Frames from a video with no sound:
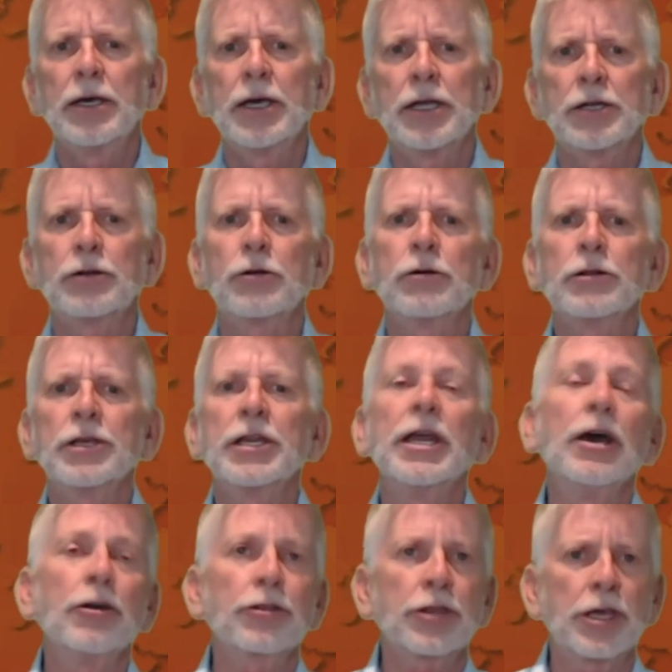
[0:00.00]
and currently in
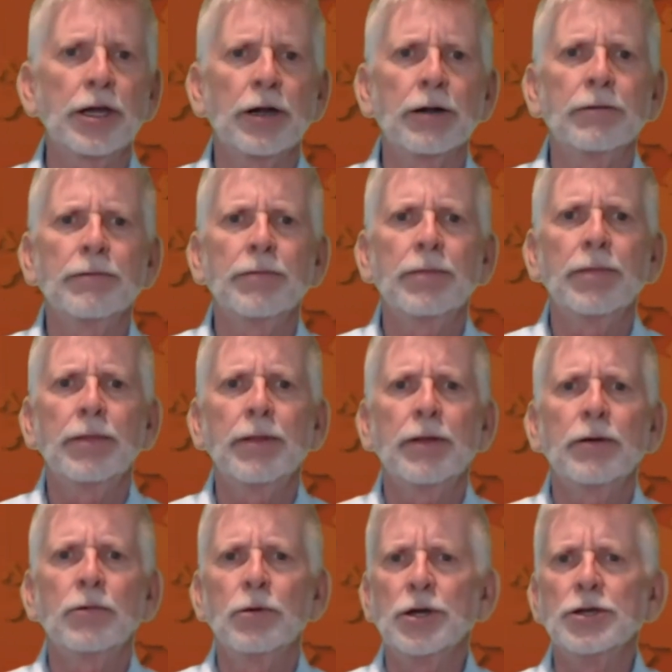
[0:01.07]
healthcare,
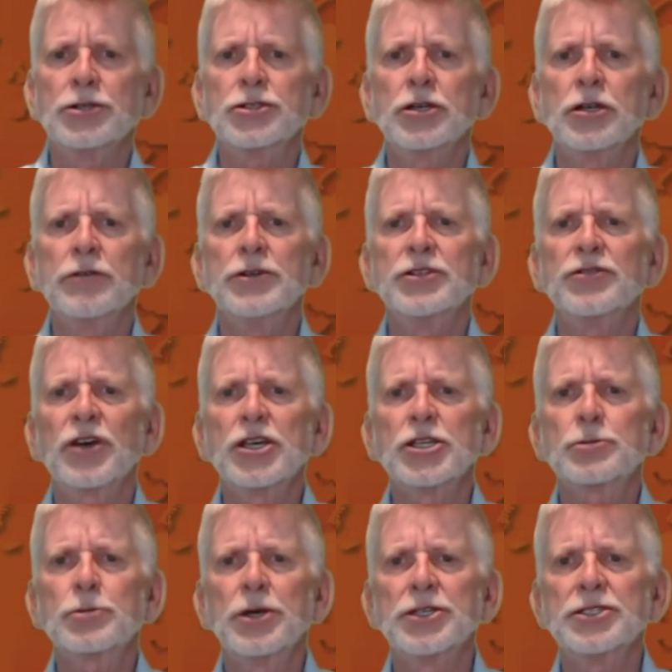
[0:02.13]
where you serve as Vice
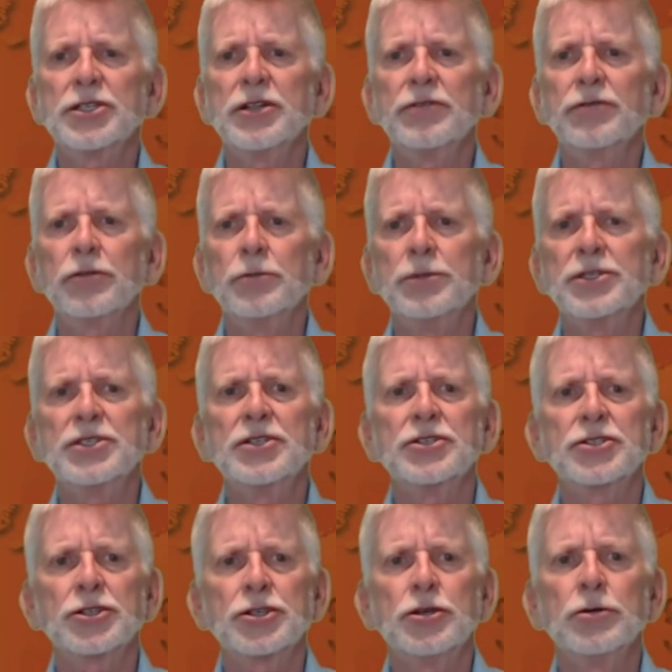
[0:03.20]
President for Business
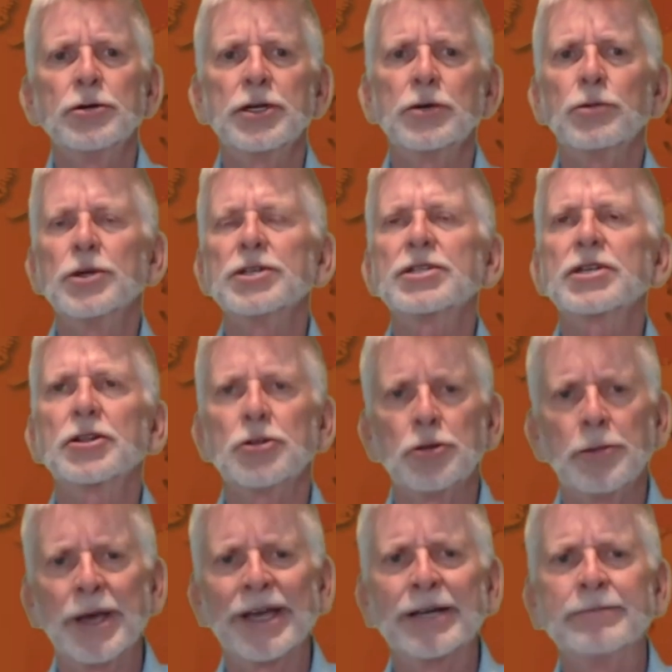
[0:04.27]
Security Risk at
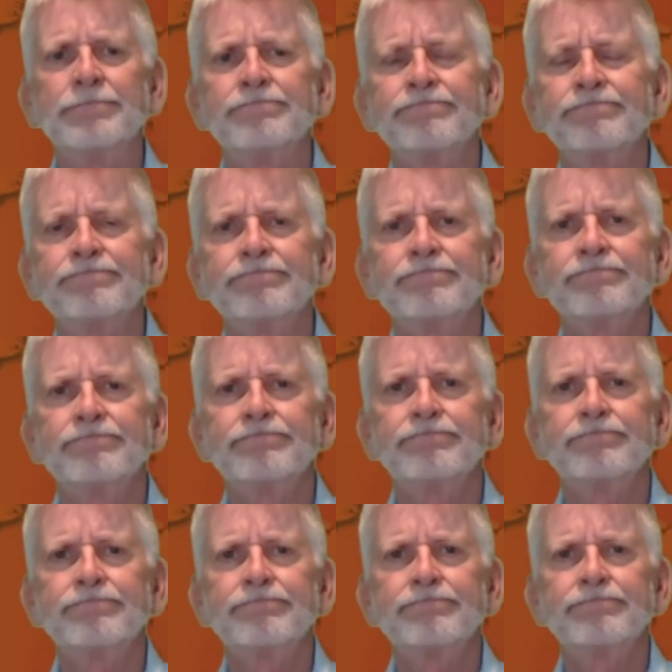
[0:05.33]
Humana.
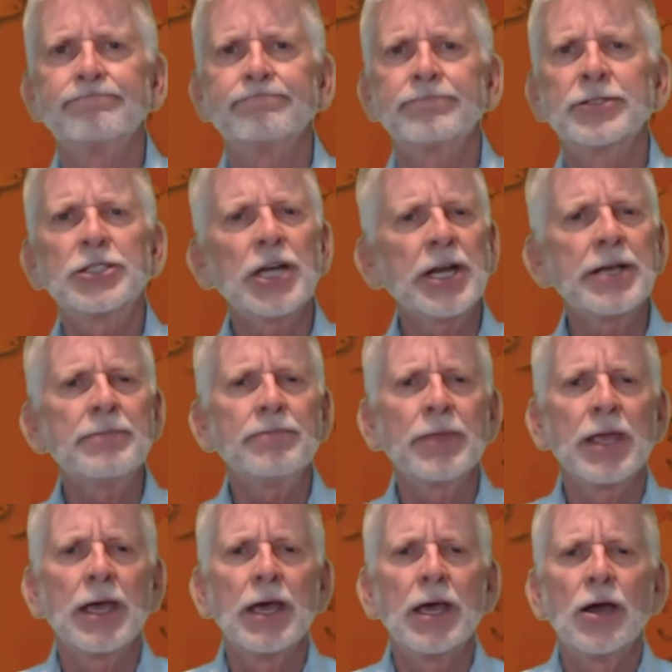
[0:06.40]
Jenny,
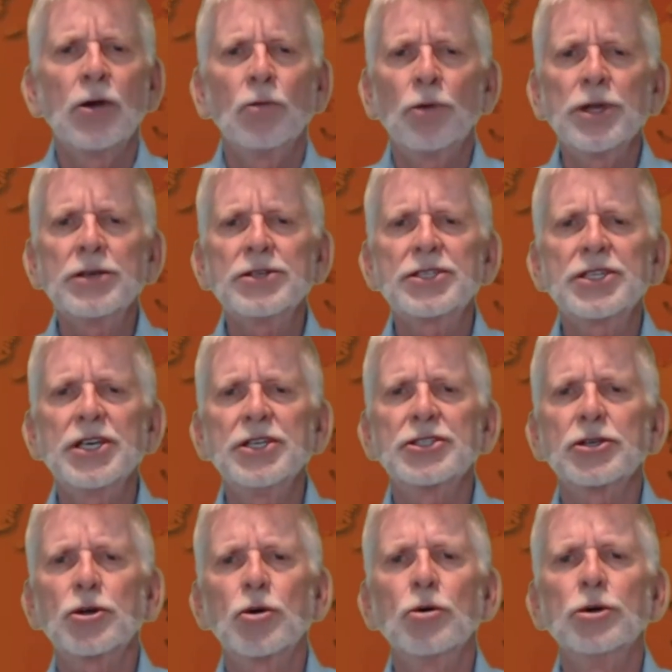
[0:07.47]
what do you see as
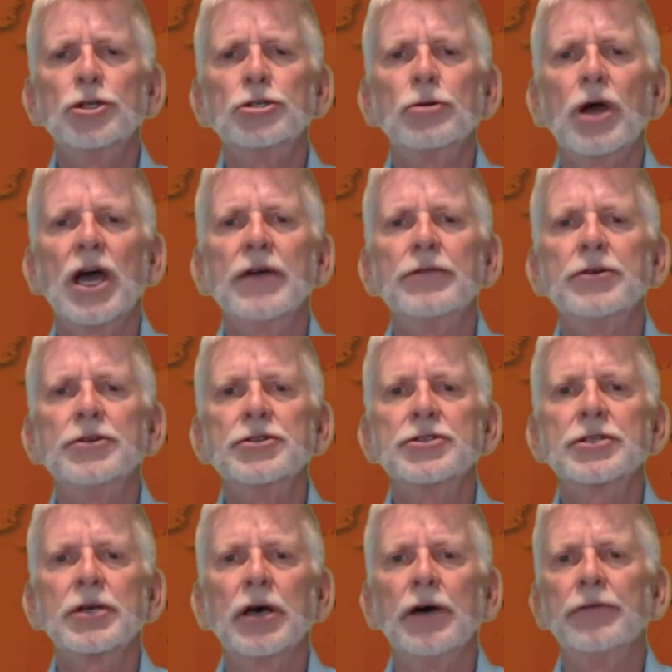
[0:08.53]
the core
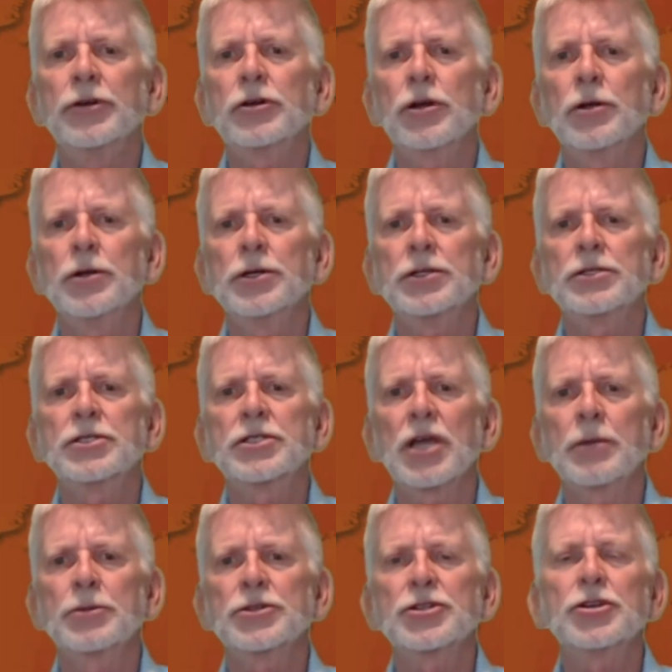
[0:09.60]
drivers of the current
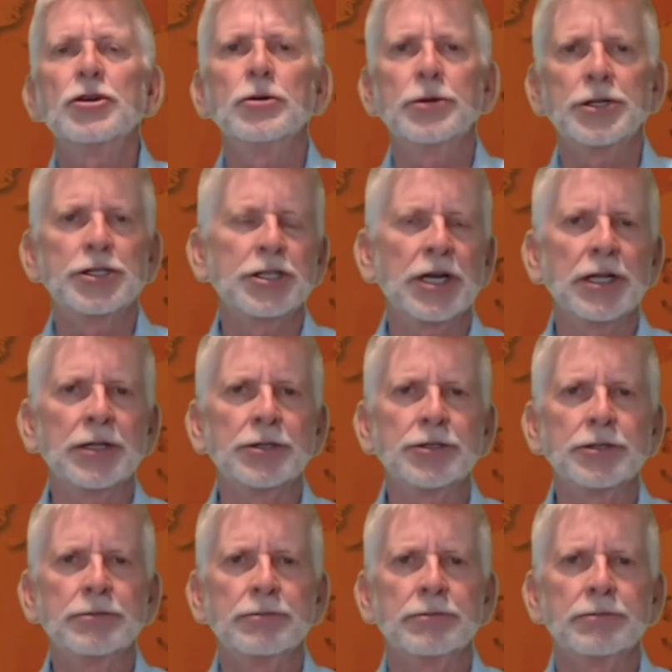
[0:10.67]
cybersecurity challenge?